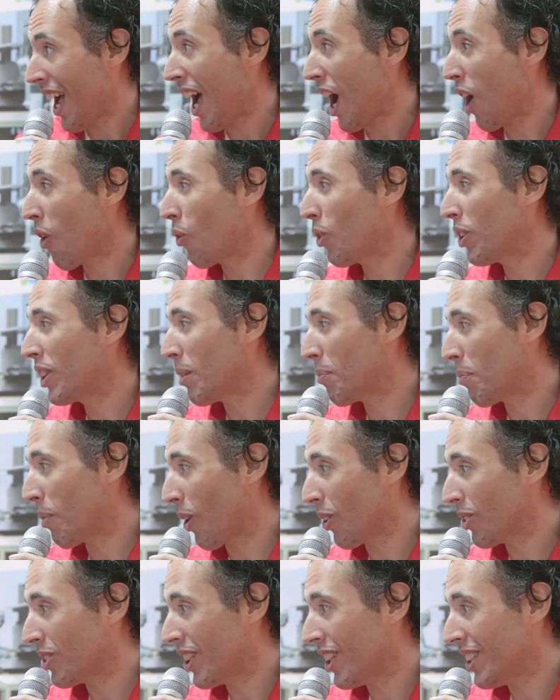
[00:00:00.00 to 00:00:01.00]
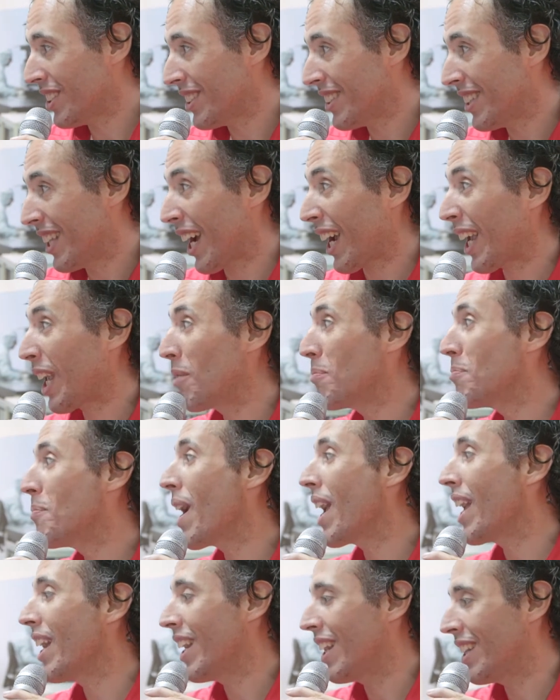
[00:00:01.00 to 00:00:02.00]
and with the process that he
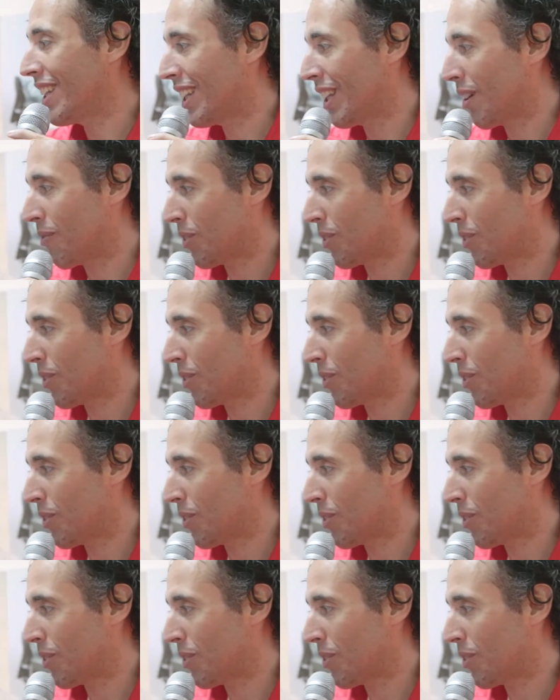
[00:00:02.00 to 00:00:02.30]
may need in the